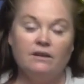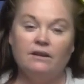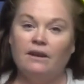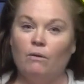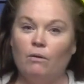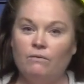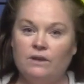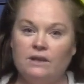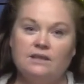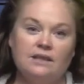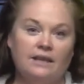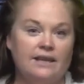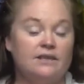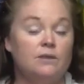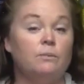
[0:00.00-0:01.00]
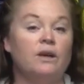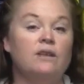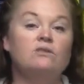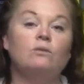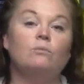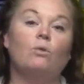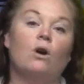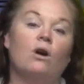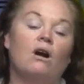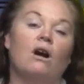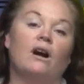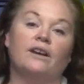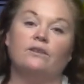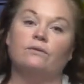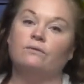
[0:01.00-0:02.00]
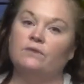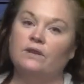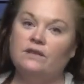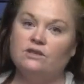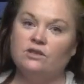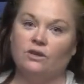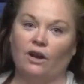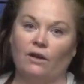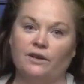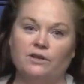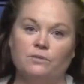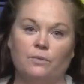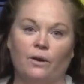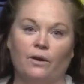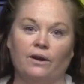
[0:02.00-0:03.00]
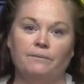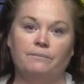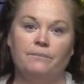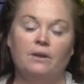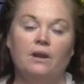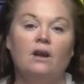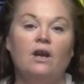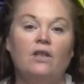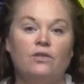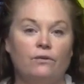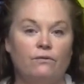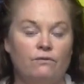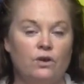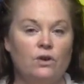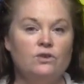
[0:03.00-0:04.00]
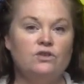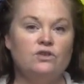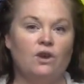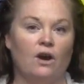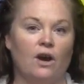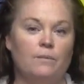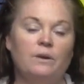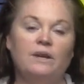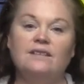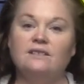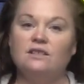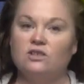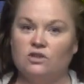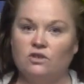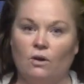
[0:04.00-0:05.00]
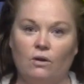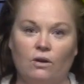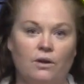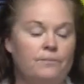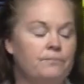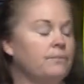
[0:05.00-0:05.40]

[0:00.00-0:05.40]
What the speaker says: Now obviously it depends on what kind of fins you're going to buy. The first type is a sock.